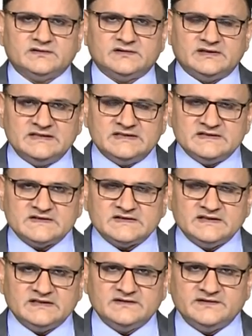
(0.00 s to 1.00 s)

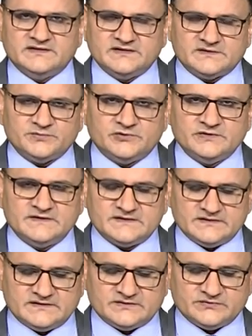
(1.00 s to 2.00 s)
understand their
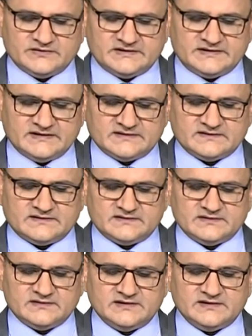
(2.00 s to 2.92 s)
responses to the text